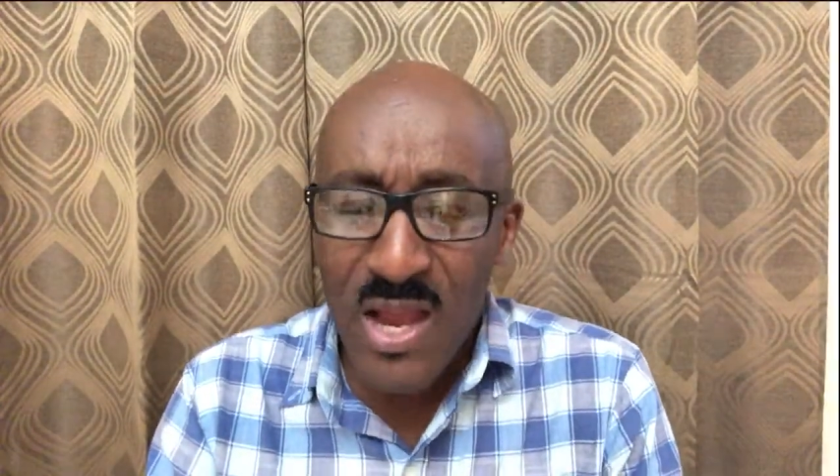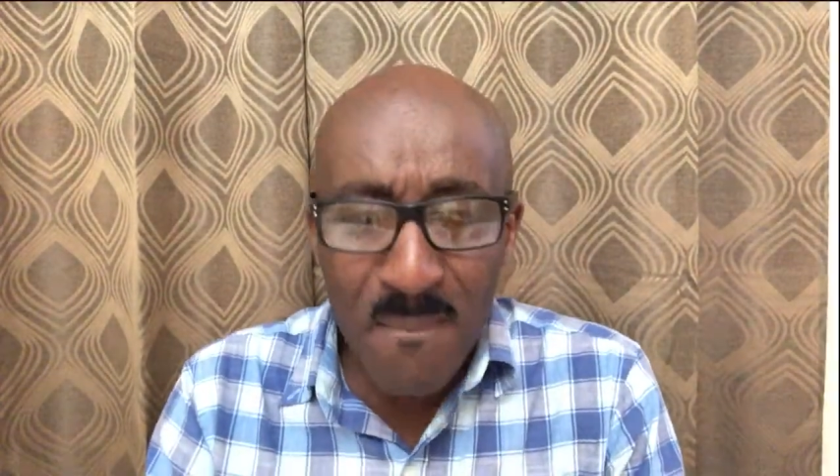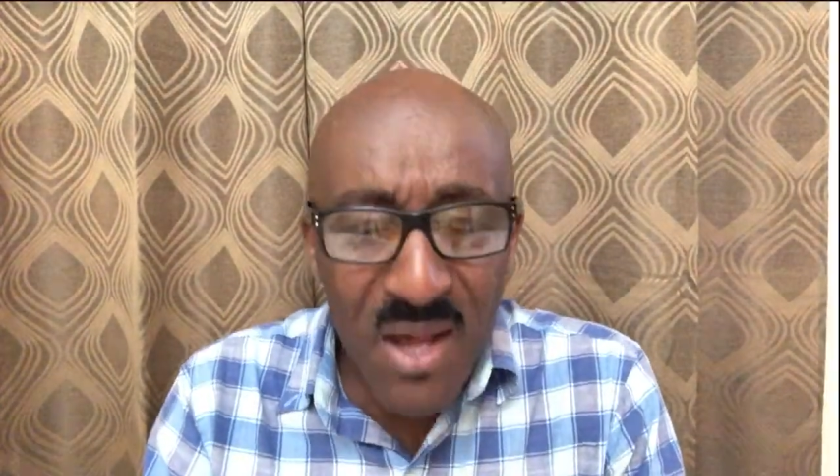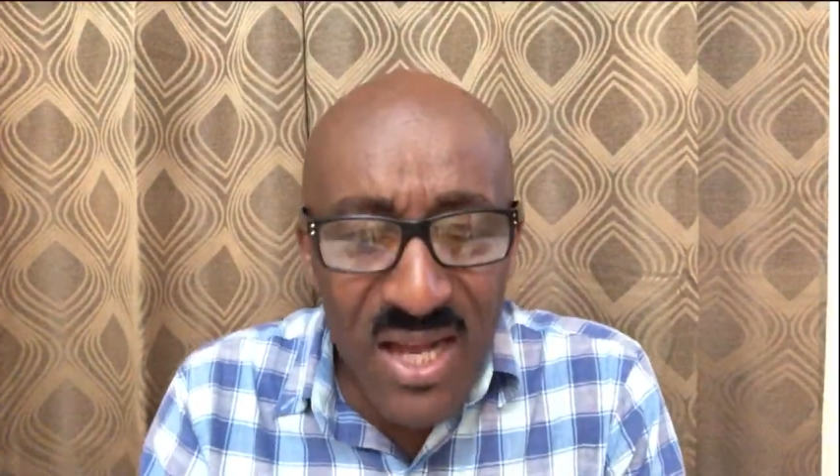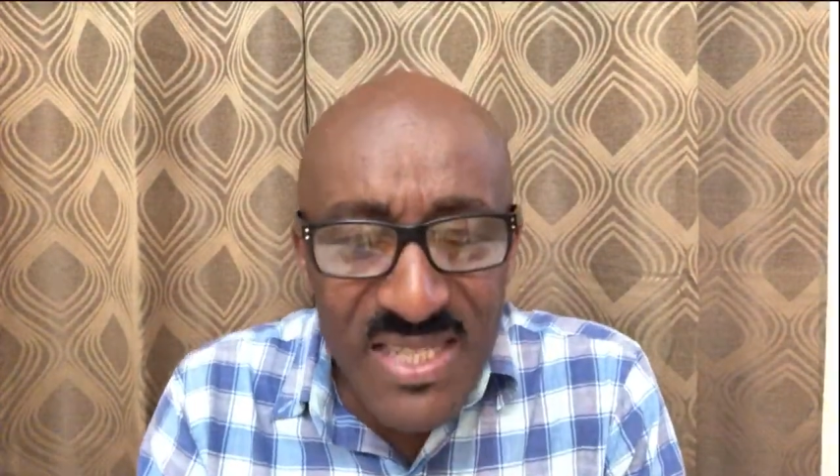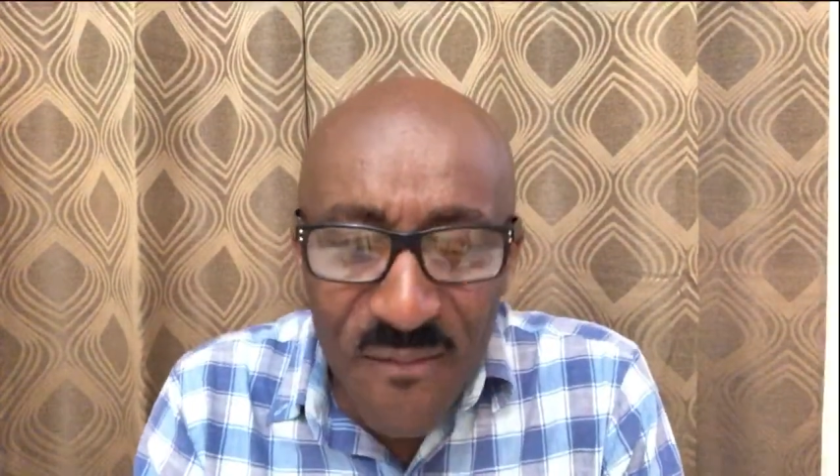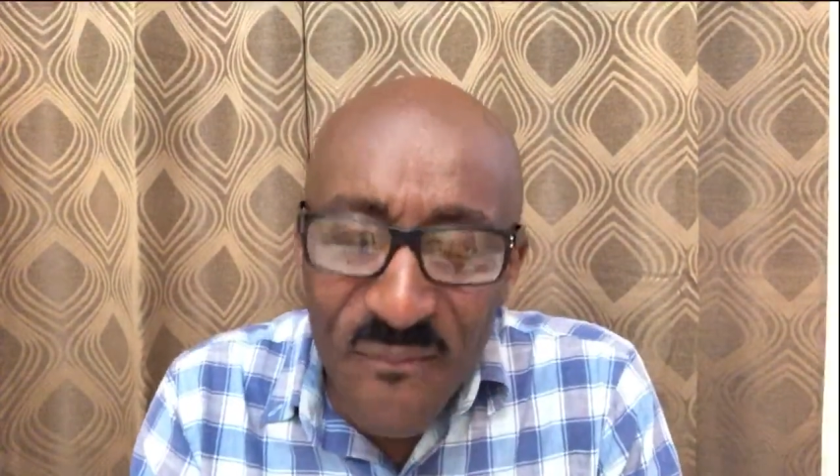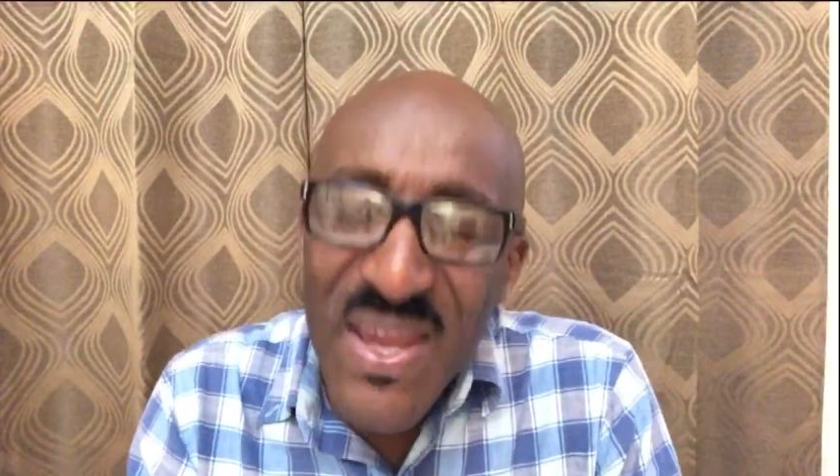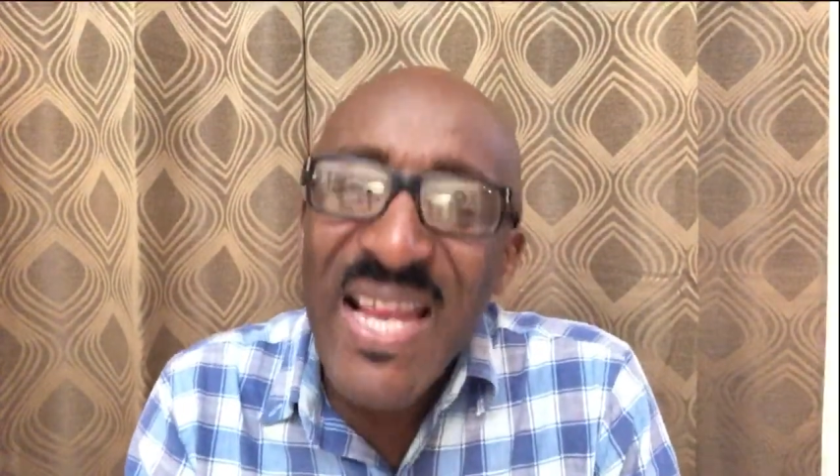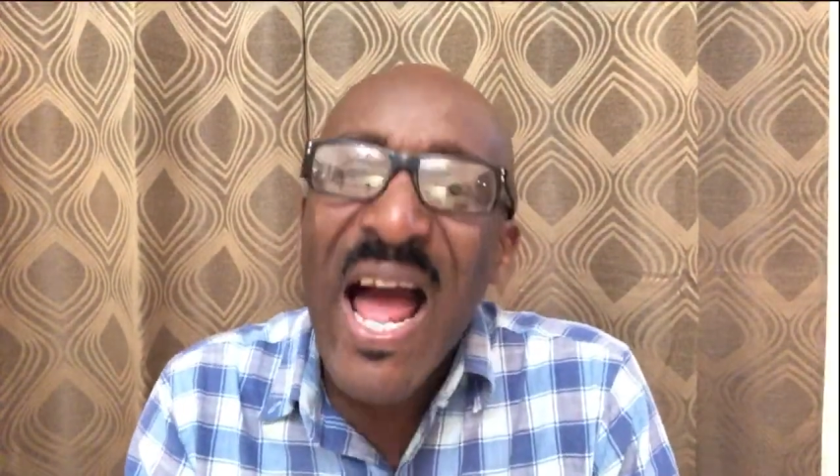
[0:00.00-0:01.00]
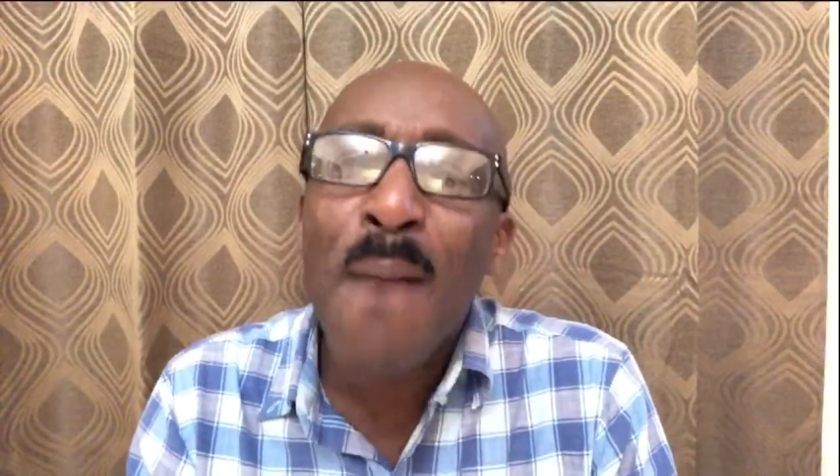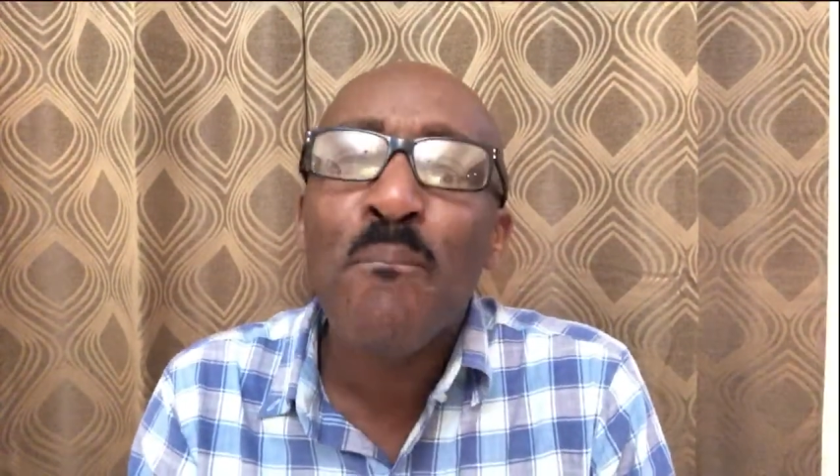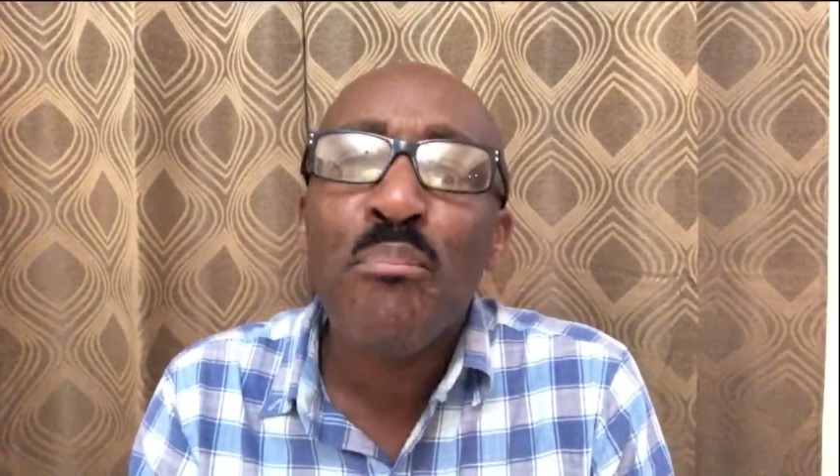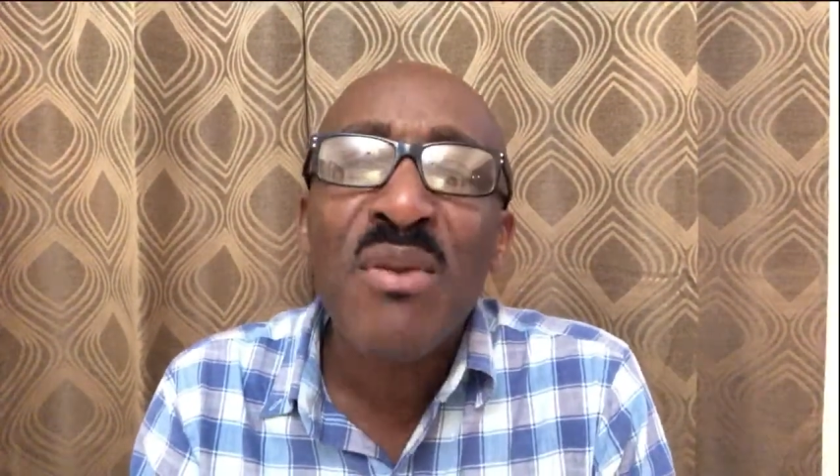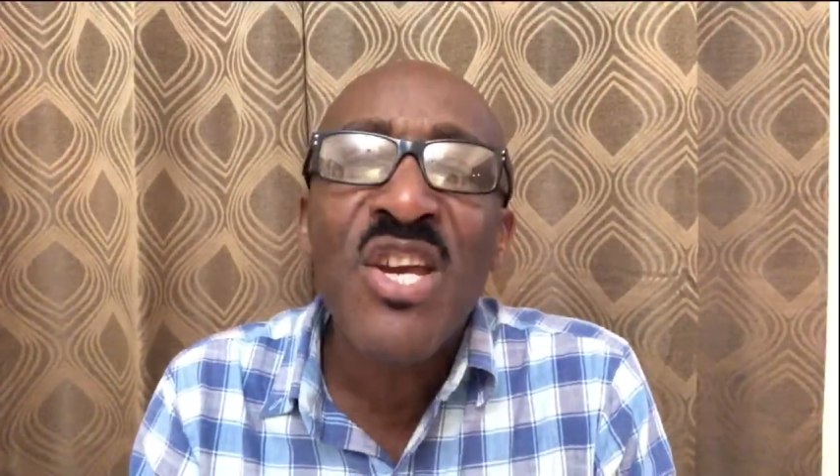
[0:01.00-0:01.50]
Because they feel
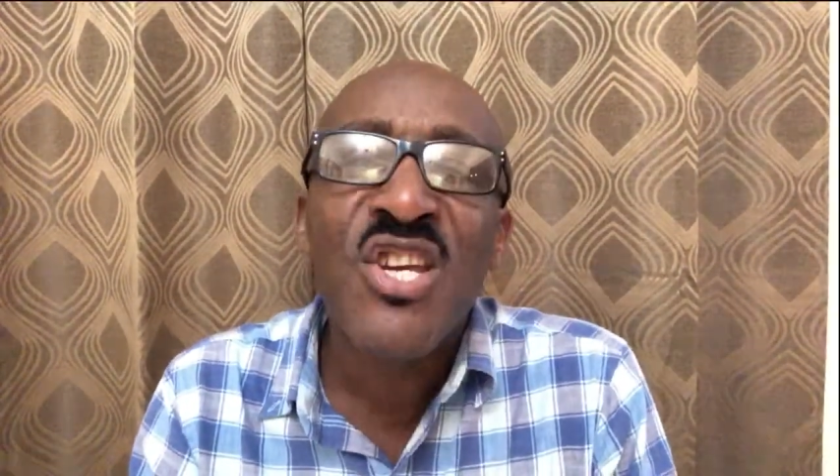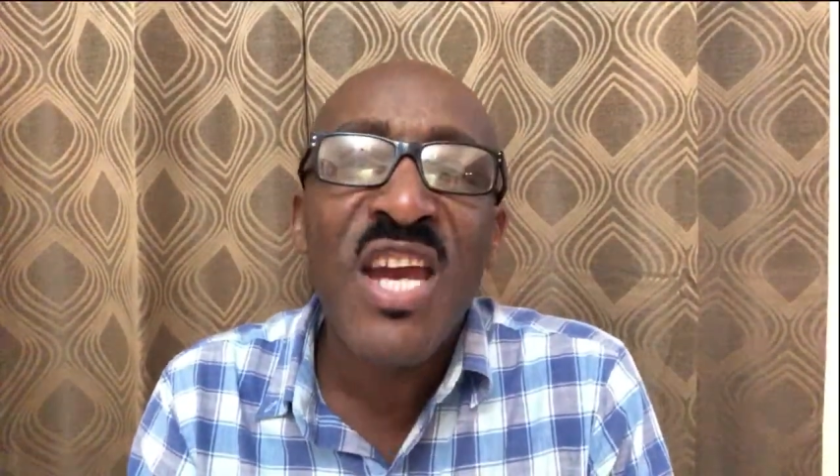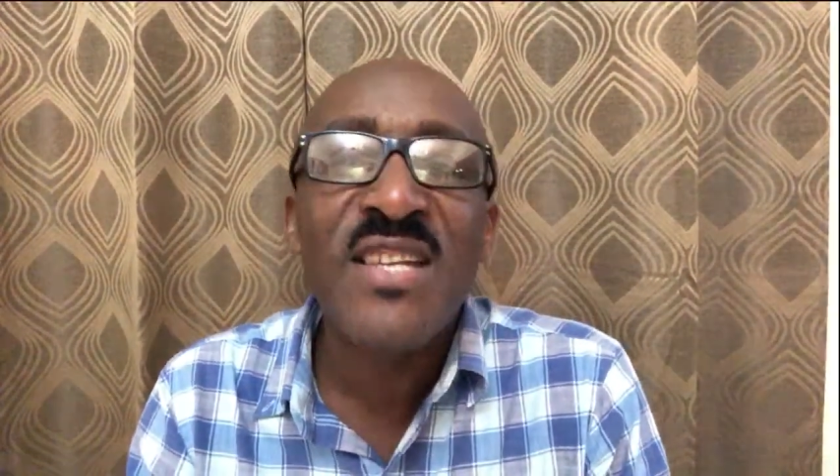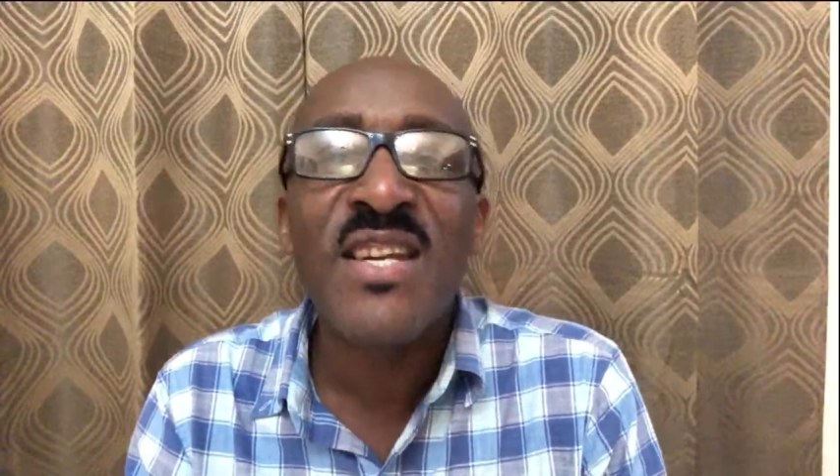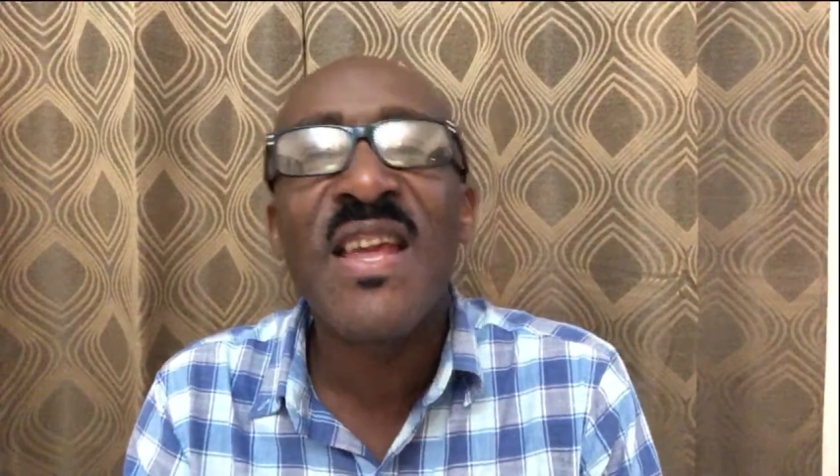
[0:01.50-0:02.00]
appreciated,